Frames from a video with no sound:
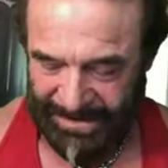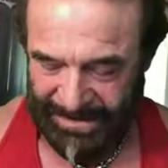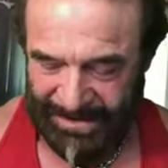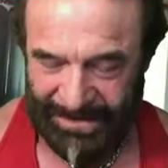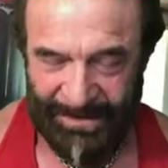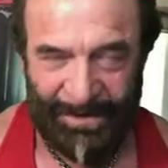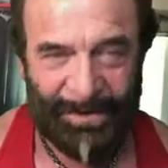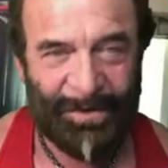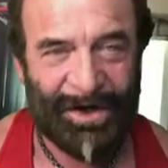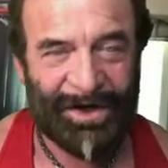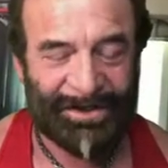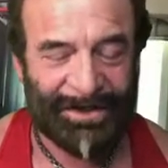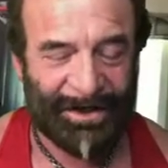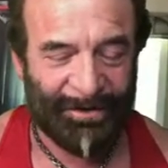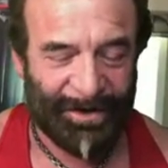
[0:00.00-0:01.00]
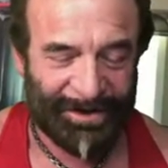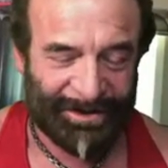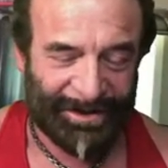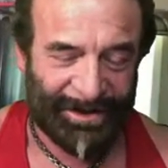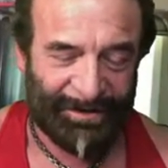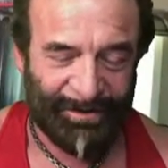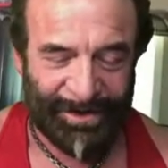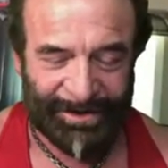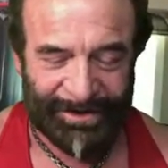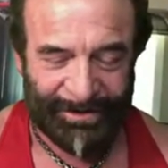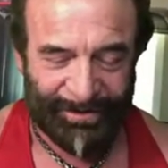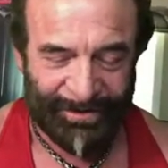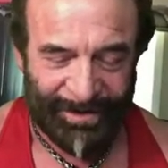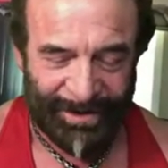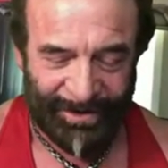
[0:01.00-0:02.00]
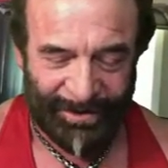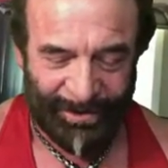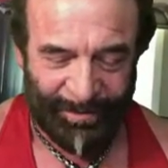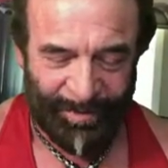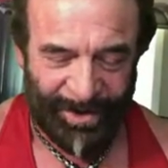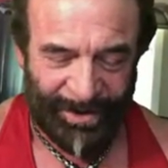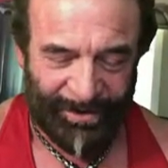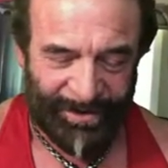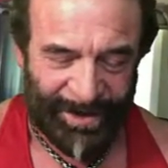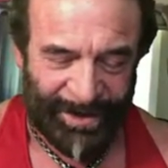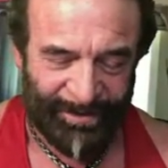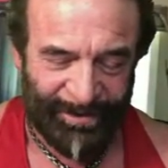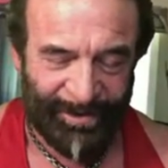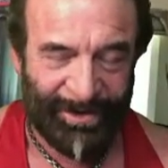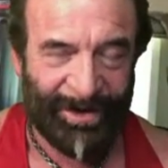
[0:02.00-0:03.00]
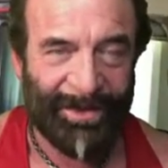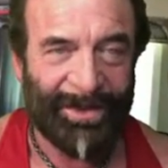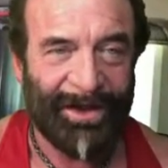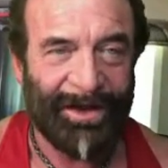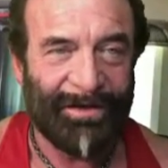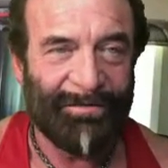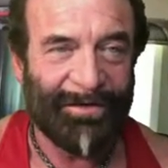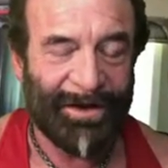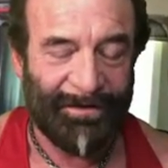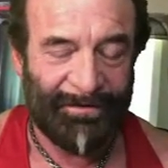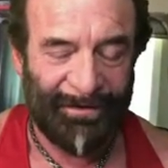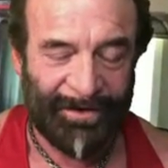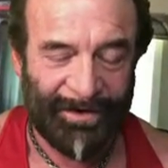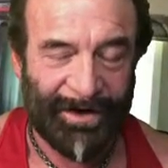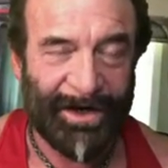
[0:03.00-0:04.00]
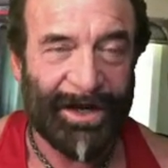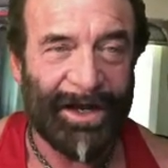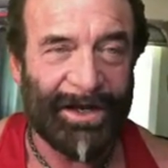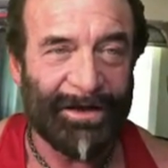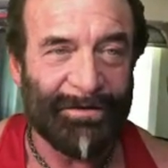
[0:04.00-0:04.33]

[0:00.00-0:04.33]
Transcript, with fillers: What's that? What's that? what's the uh, old POA rule of thumb? If you're a guy, you